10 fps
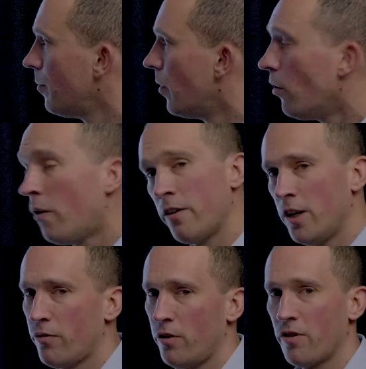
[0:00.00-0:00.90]
All our
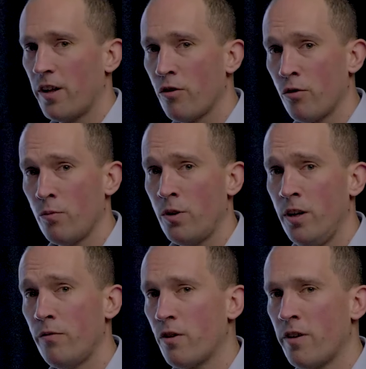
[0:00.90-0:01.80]
heat flux
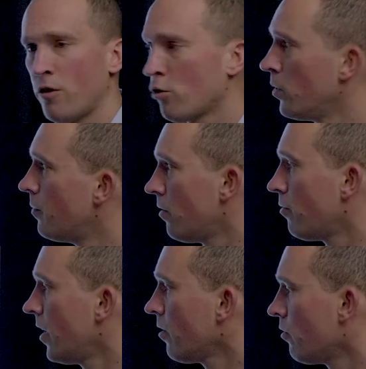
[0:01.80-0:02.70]
sensors we
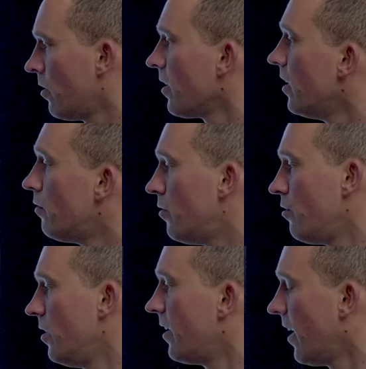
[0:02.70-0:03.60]
manufacture are
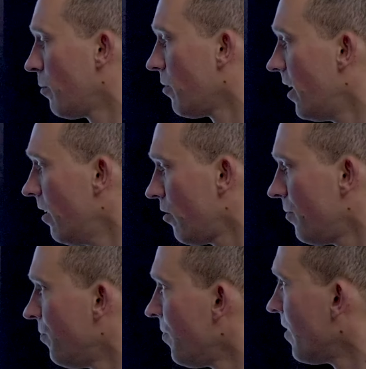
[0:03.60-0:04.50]
individually calibrated
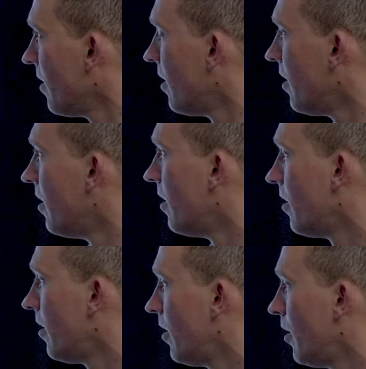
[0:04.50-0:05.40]

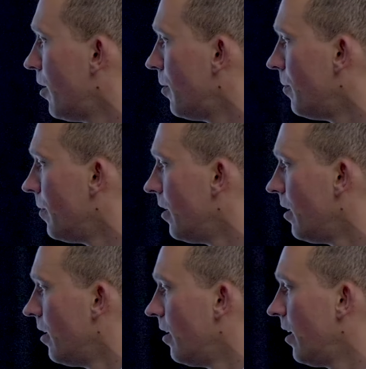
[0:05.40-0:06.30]

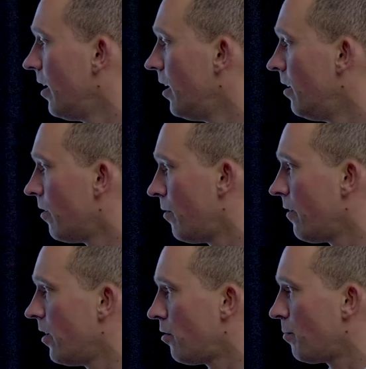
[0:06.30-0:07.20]
in a
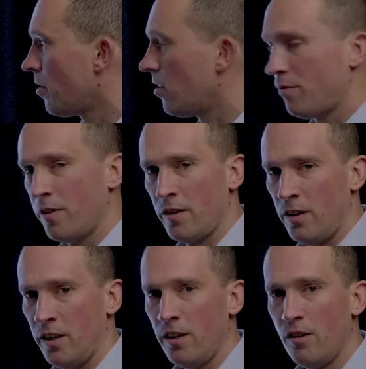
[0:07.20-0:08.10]
very
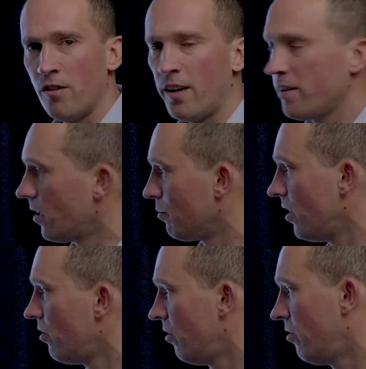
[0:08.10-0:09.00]
specifically designed
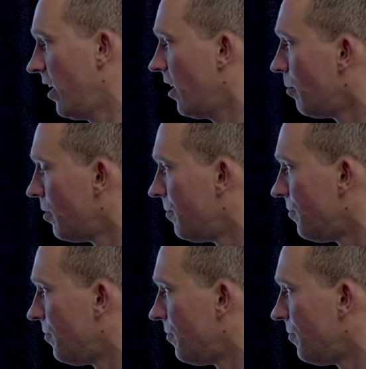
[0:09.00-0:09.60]
calibration setup.